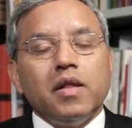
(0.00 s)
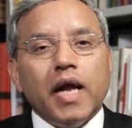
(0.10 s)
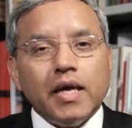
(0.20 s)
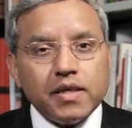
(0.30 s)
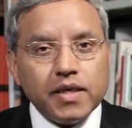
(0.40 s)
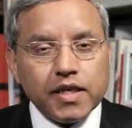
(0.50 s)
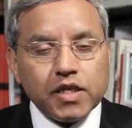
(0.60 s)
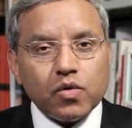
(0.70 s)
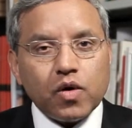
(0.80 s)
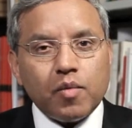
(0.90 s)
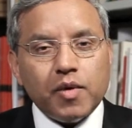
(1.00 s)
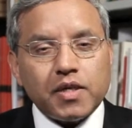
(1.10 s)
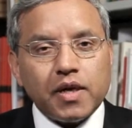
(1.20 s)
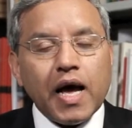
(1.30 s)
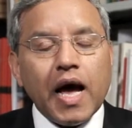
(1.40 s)
The 1982
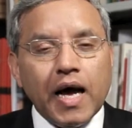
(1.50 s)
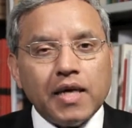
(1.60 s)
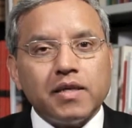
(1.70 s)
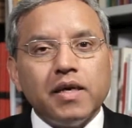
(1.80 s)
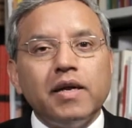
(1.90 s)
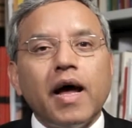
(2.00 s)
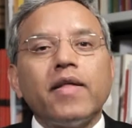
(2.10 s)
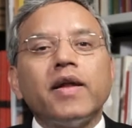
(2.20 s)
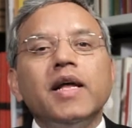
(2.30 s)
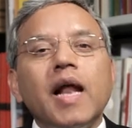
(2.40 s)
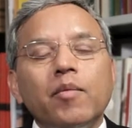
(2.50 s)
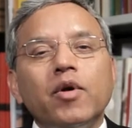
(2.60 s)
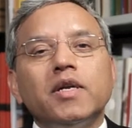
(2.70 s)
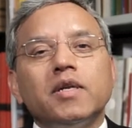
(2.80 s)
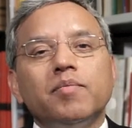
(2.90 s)
convention has a rather
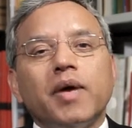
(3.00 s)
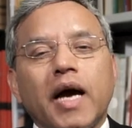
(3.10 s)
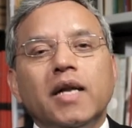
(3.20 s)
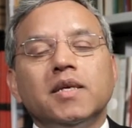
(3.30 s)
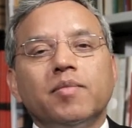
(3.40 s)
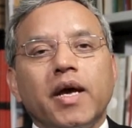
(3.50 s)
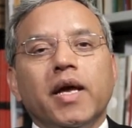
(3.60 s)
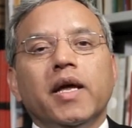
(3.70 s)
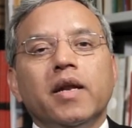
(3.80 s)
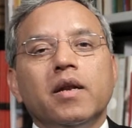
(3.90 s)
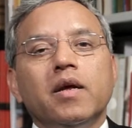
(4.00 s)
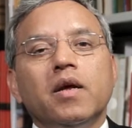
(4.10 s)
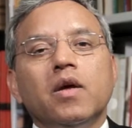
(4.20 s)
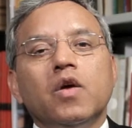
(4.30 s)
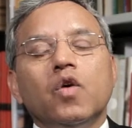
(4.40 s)
elaborate mechanism again
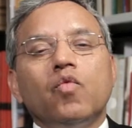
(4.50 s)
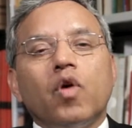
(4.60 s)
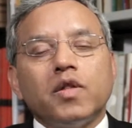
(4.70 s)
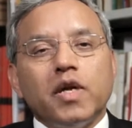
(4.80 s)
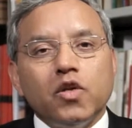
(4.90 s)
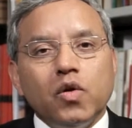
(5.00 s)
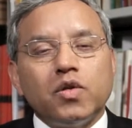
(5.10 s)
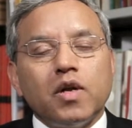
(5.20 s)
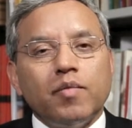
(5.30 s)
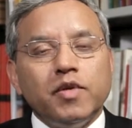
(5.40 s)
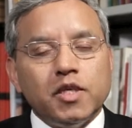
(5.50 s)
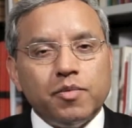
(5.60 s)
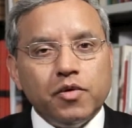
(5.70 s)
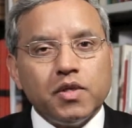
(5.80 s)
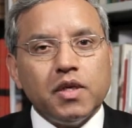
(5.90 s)
for the resolution of
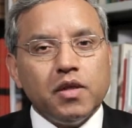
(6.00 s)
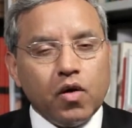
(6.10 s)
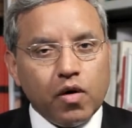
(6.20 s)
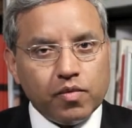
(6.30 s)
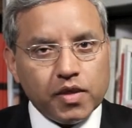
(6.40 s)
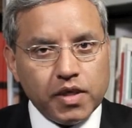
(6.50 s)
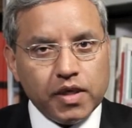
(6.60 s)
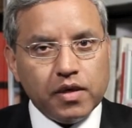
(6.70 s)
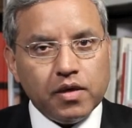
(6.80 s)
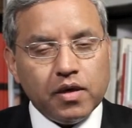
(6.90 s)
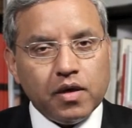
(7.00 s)
disputes in the law of the sea,